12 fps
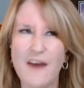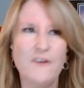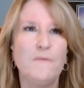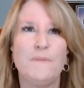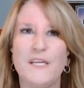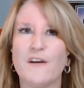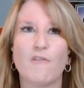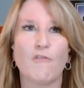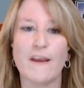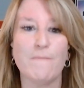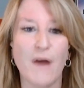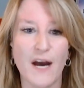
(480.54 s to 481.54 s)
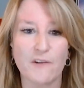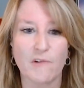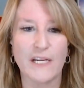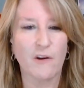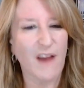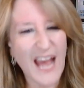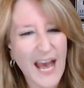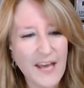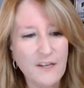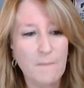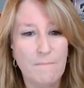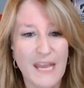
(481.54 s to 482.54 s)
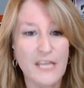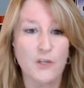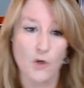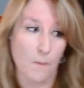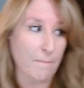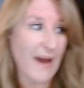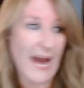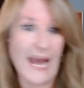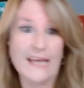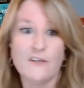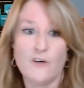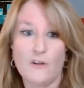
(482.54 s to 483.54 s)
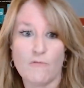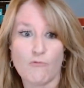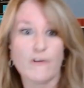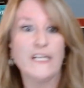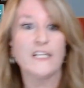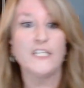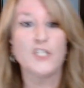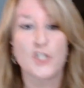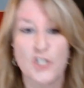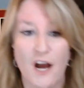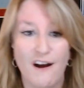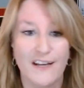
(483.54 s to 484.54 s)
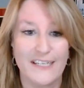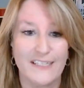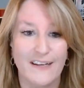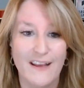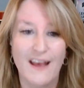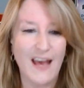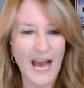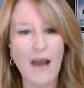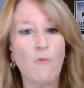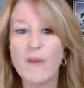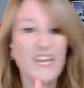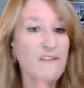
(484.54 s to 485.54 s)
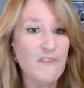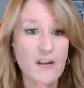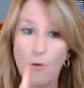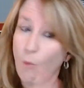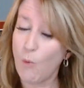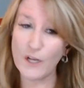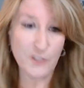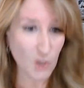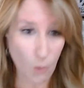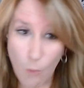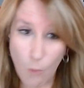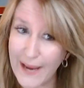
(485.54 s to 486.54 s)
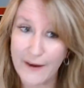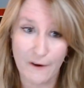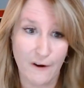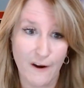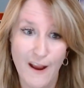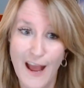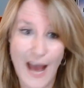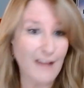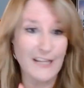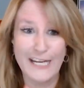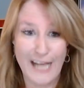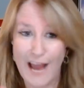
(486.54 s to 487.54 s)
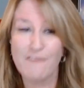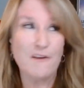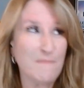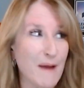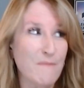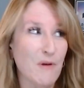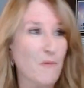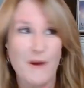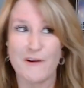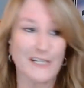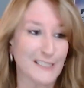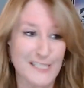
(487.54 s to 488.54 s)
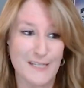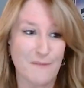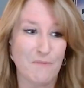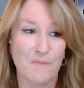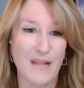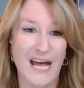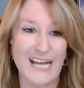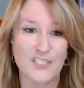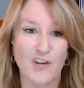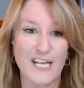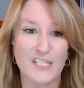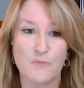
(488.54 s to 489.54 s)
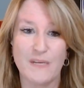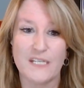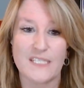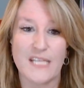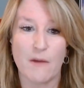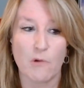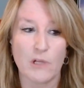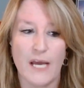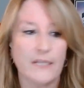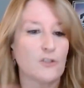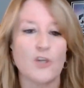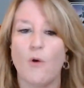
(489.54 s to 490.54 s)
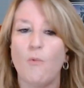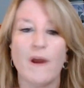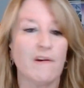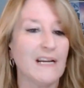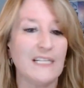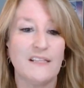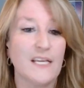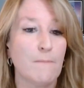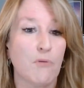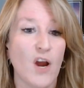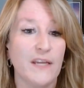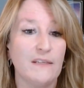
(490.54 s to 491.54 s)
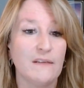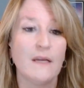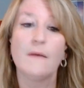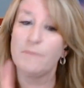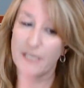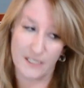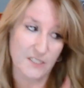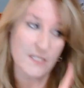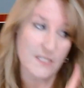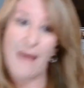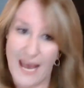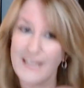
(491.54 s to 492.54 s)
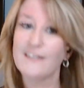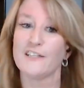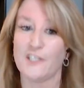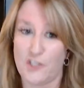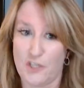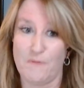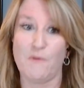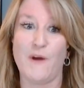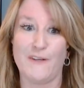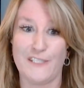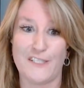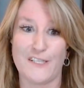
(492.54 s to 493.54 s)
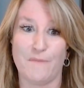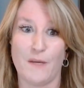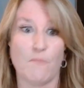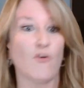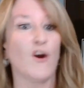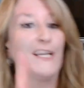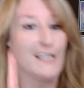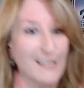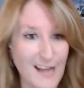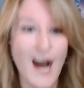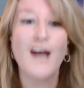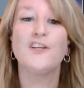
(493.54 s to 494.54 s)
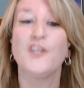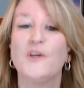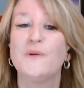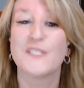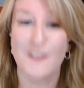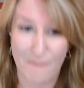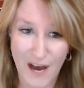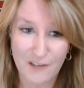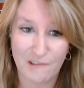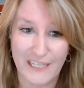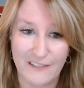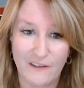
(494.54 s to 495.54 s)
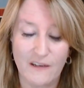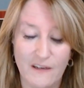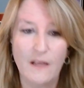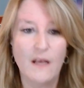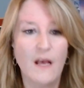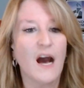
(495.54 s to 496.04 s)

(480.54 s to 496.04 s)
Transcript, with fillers: How to be a great moderator, how to make your panel really shine, how even what to wear. How, like, I remember wearing a simple black dress because they were like, don't wear anything bright, because the panelists should be wearing something bright, not you as the moderator.